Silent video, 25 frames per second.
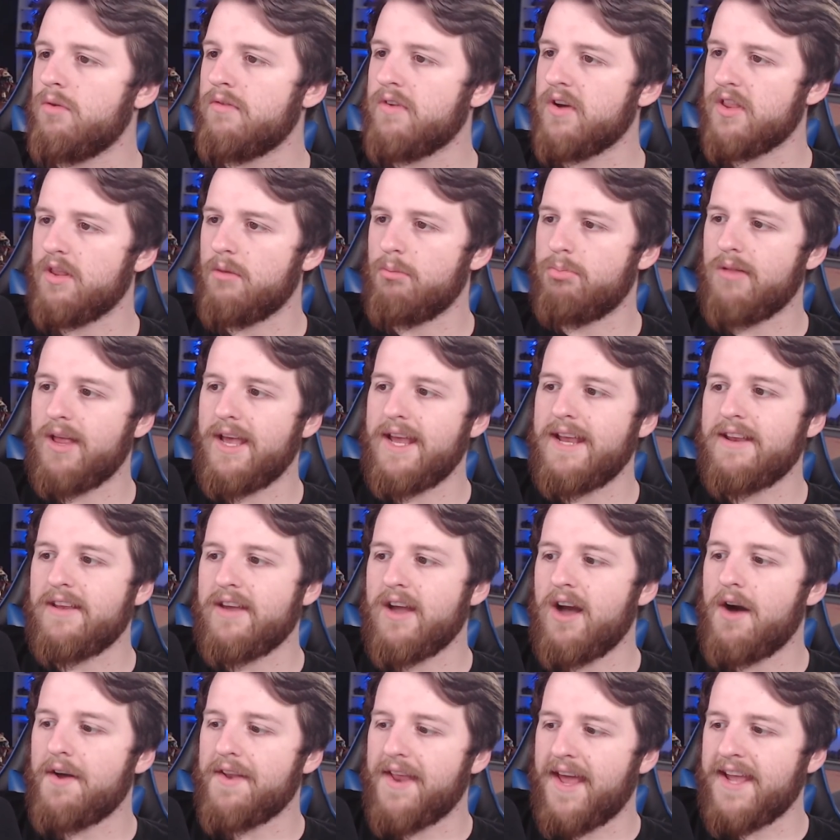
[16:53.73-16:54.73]
got the Blade
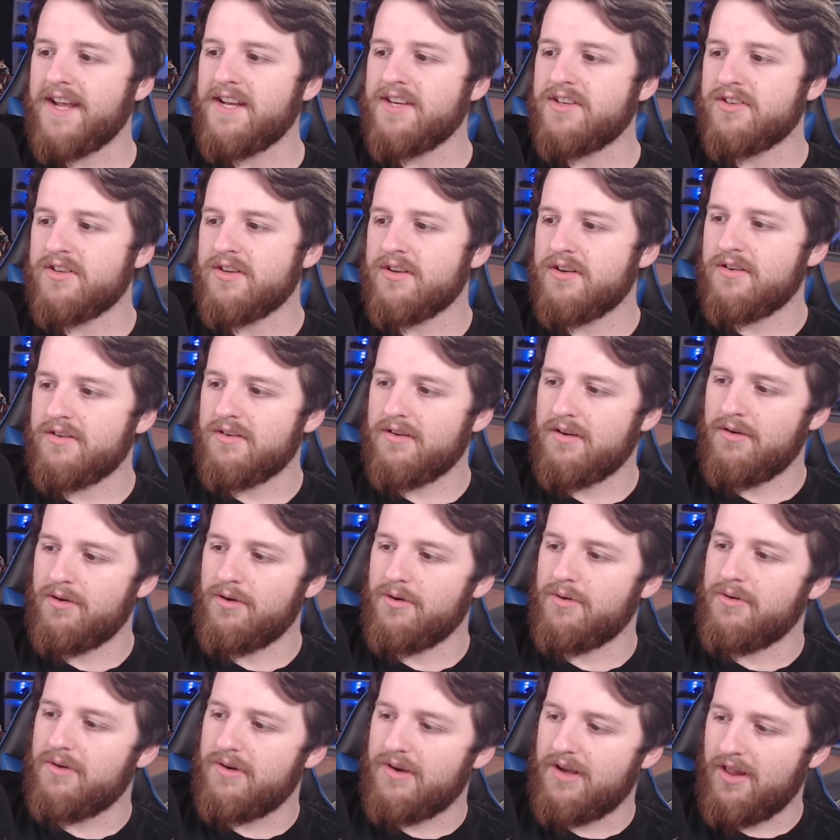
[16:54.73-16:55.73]
Guard Ancient,
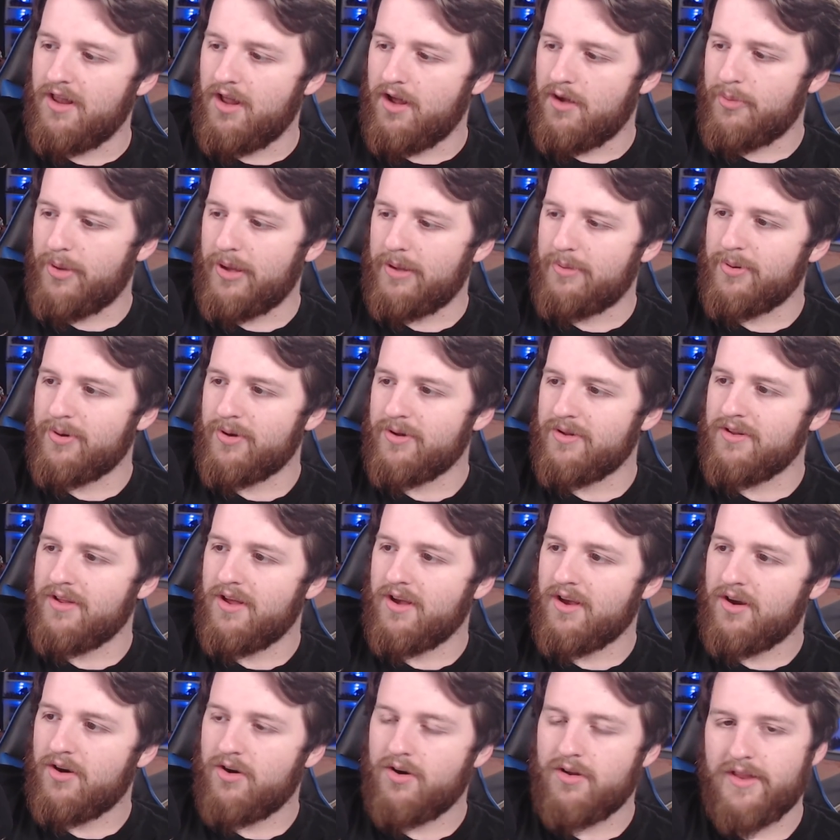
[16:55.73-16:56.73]
who a lot of people
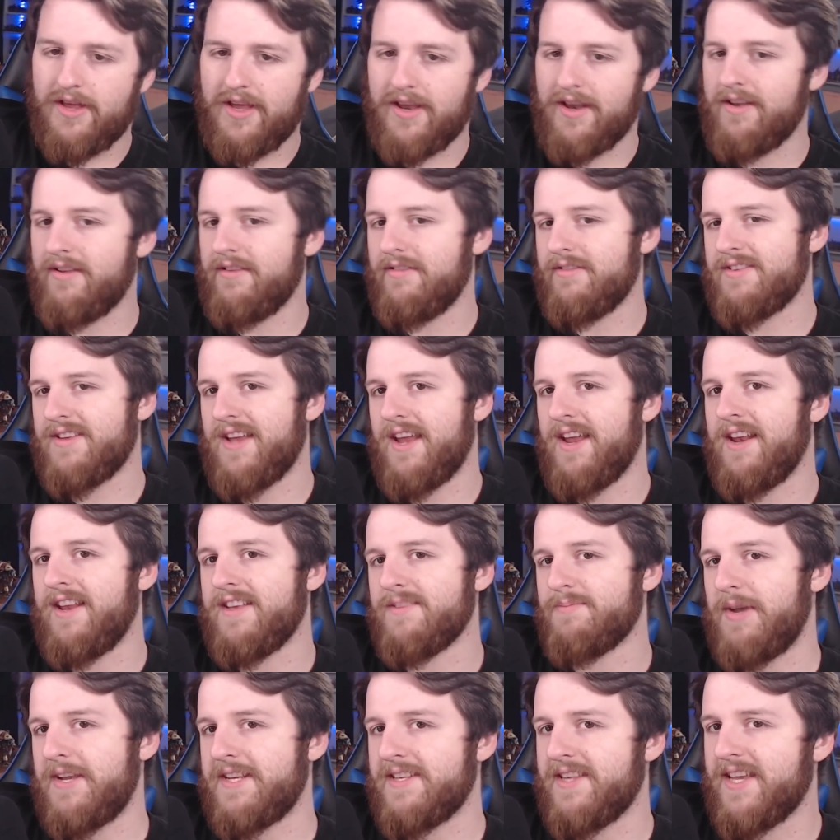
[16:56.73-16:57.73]
are saying
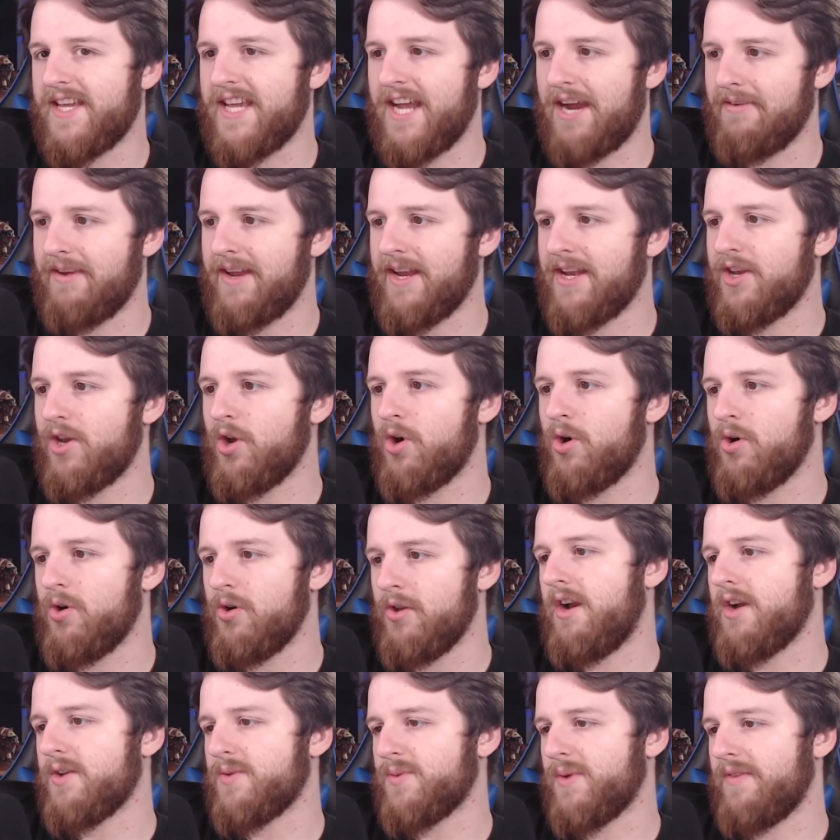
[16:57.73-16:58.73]
he's basically carrying
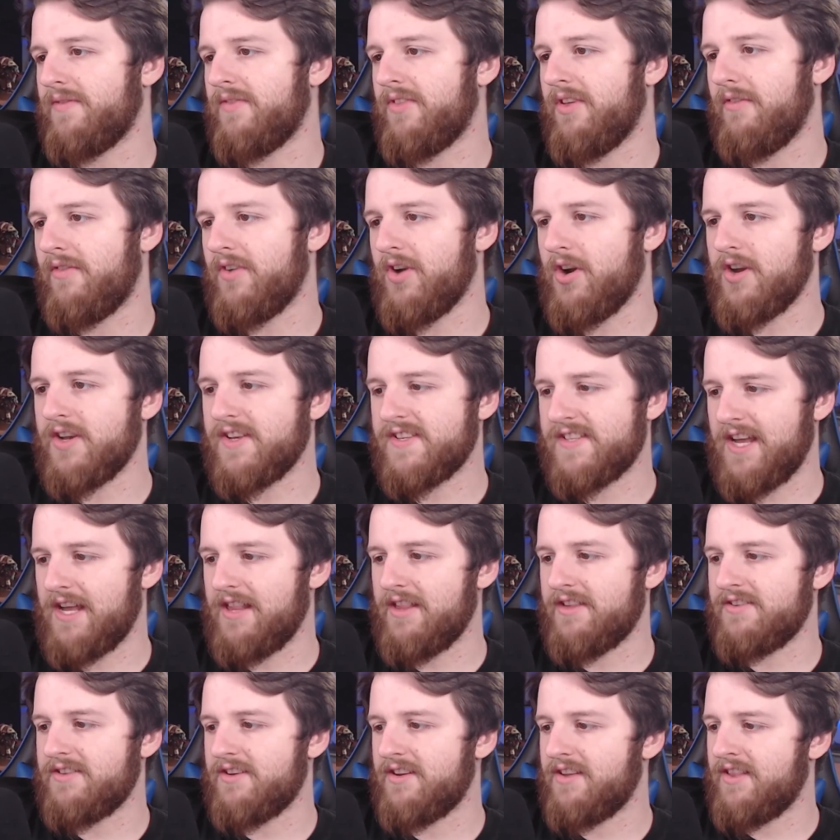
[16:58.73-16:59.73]
Dawn, because they've got his
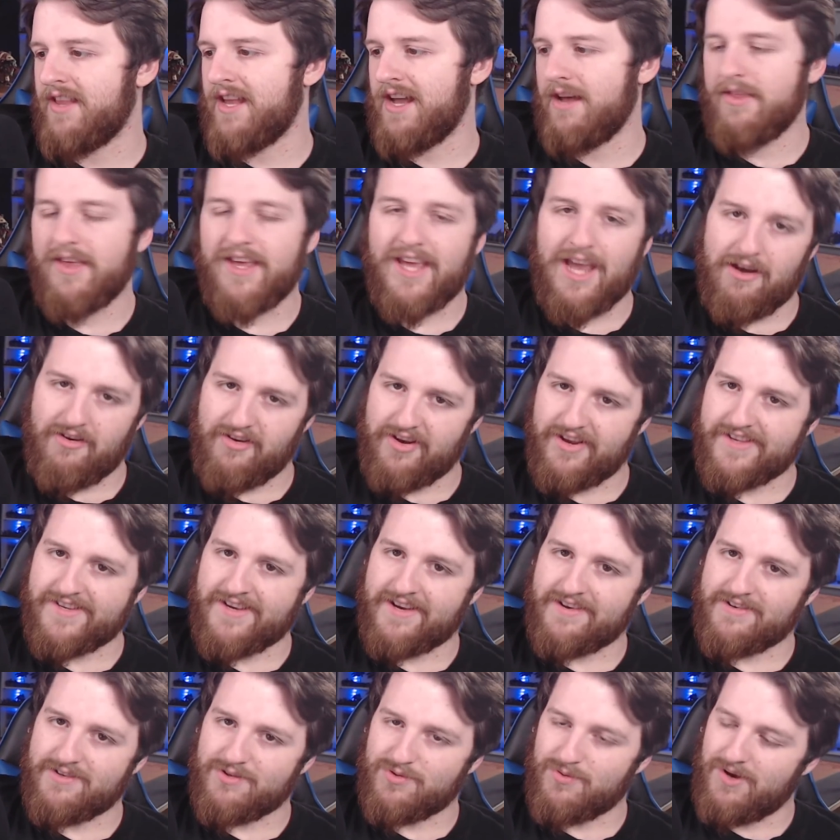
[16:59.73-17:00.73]
skeleton and now they're carrying his
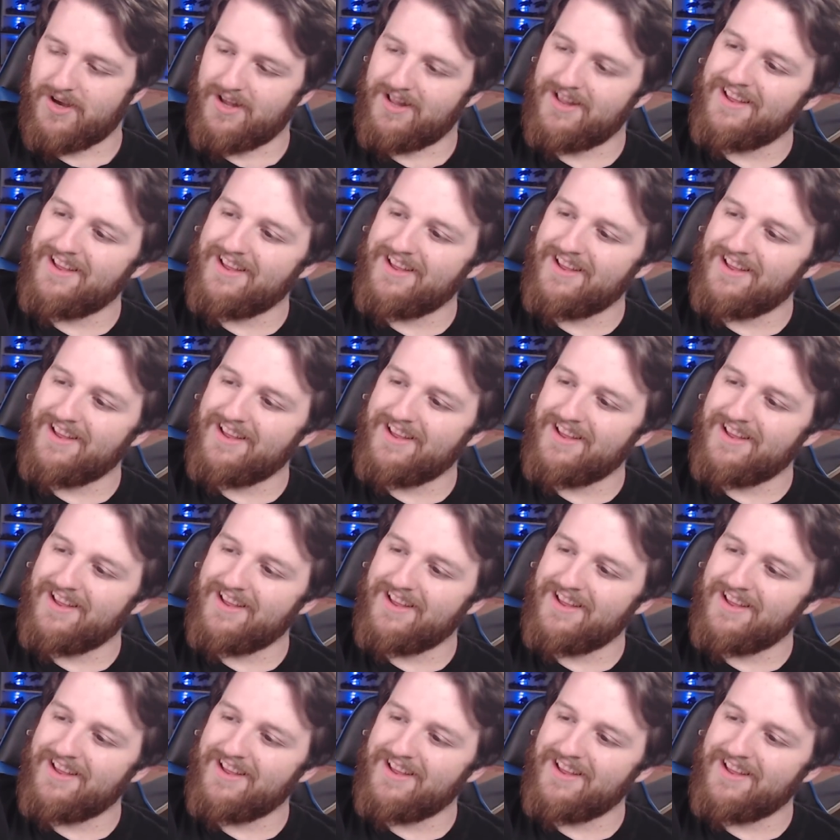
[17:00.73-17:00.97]
hand as well.